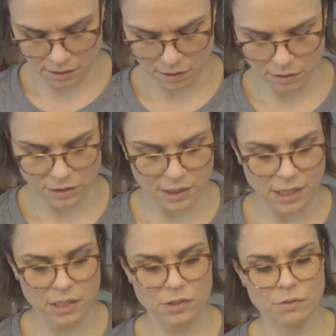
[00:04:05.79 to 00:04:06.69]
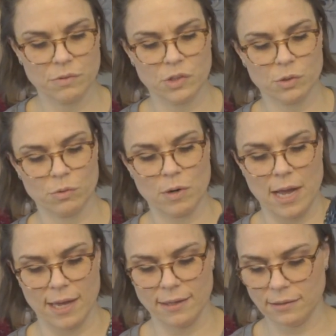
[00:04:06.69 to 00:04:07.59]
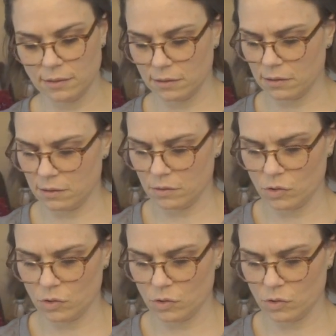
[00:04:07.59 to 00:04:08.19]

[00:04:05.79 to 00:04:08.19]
it looks like a dress.